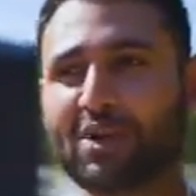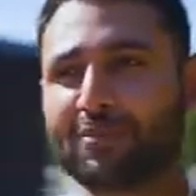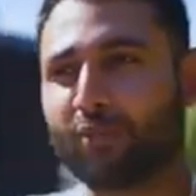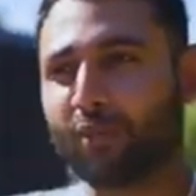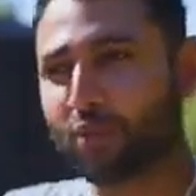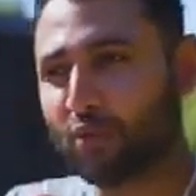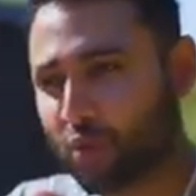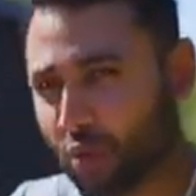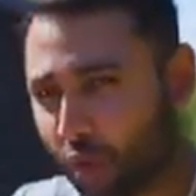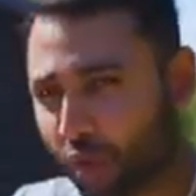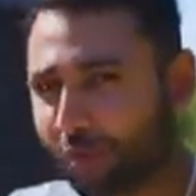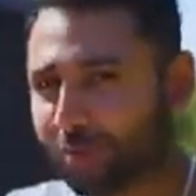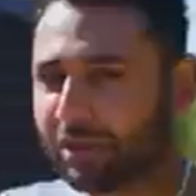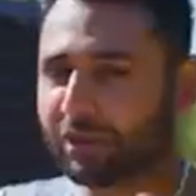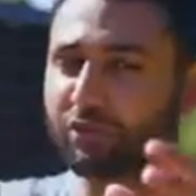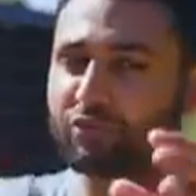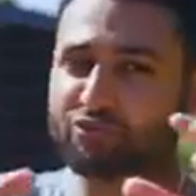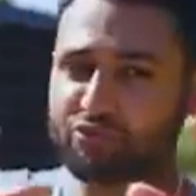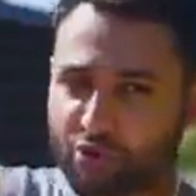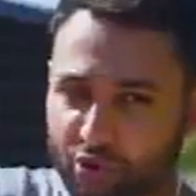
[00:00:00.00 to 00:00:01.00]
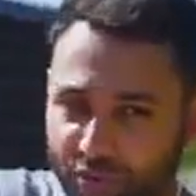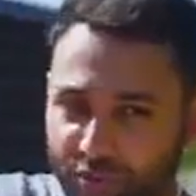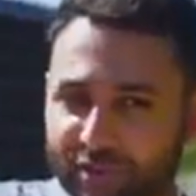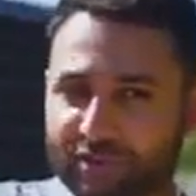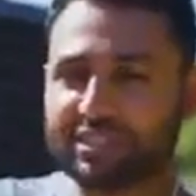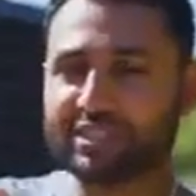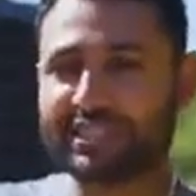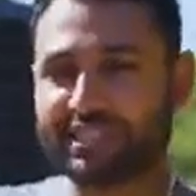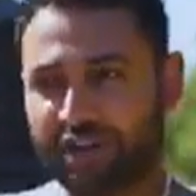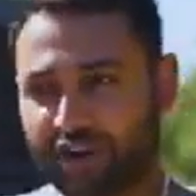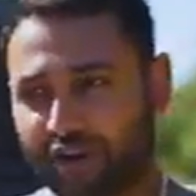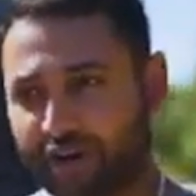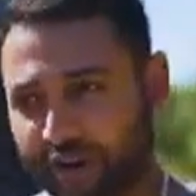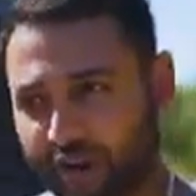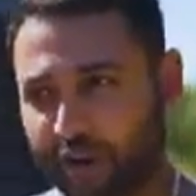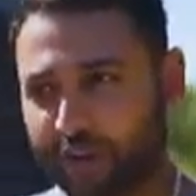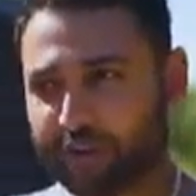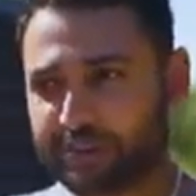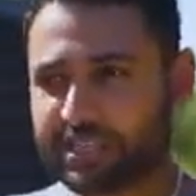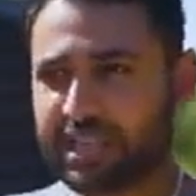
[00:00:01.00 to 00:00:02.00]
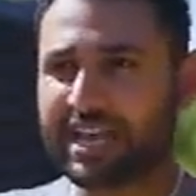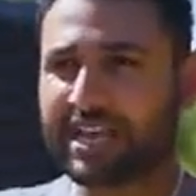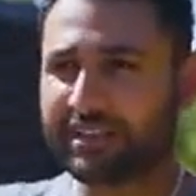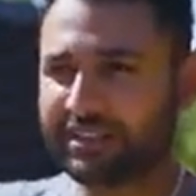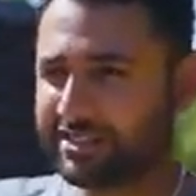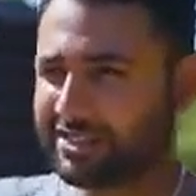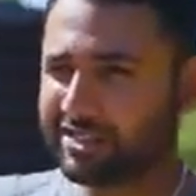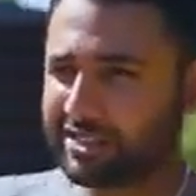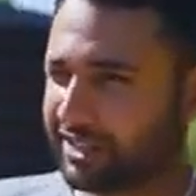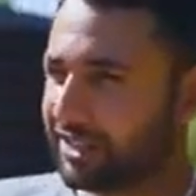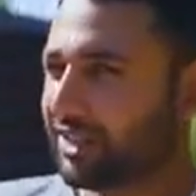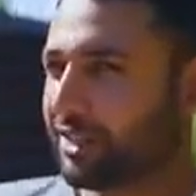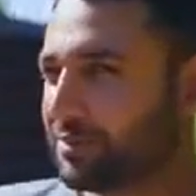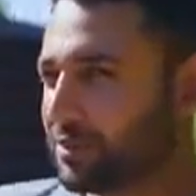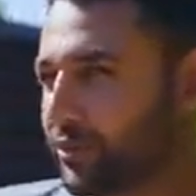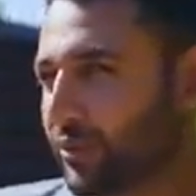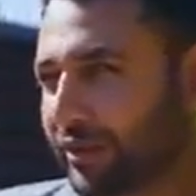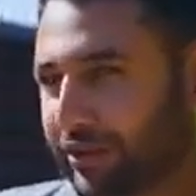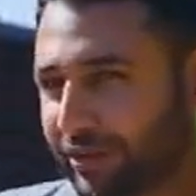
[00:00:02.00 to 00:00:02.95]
more normal rural scenarios to come to a